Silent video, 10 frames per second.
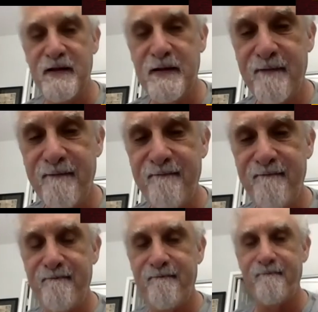
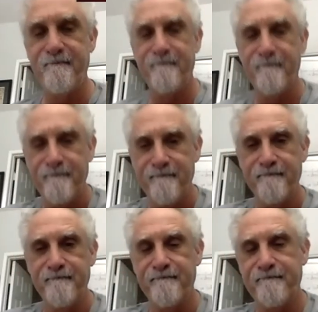
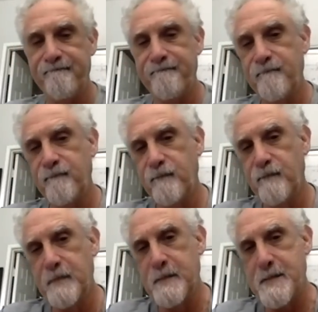
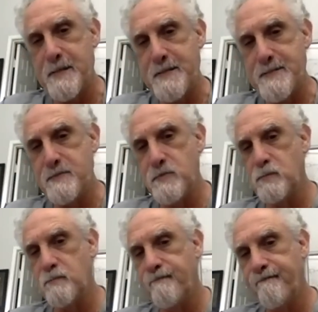
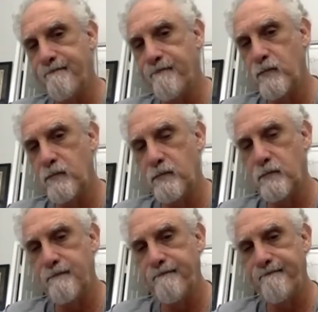
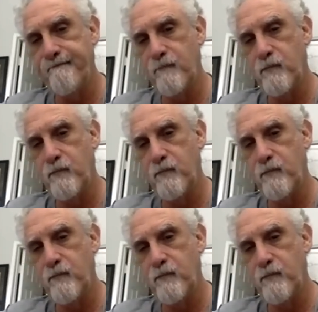No words are spoken by the person on screen.